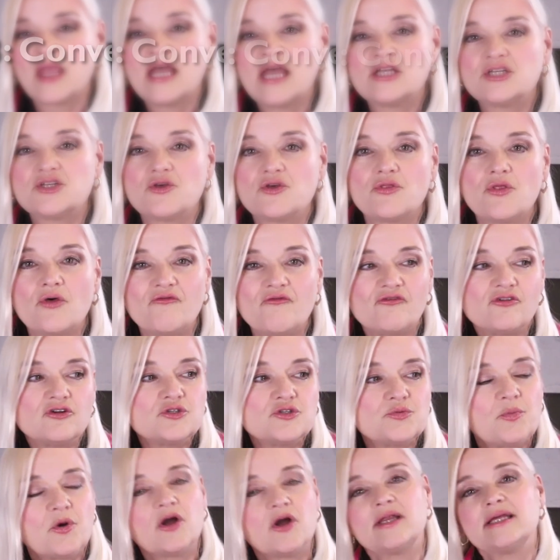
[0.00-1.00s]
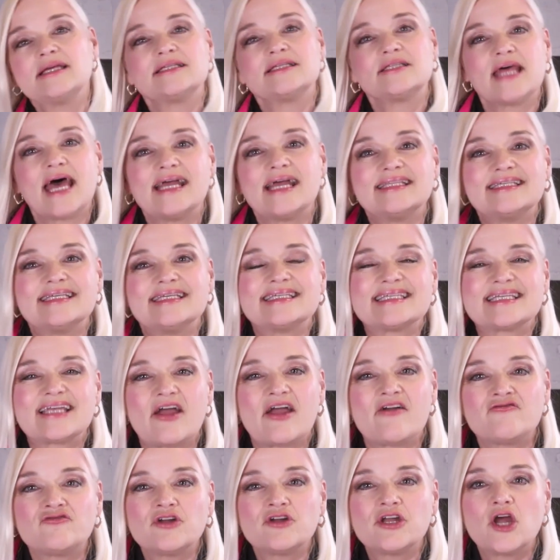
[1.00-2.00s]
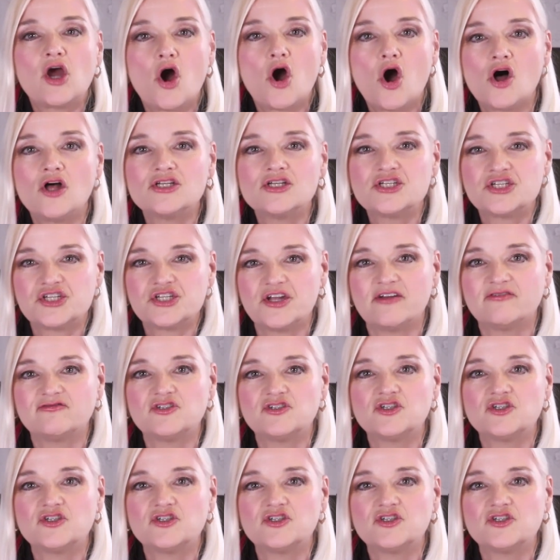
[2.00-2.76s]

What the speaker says: So, the first part is that discovery call shift.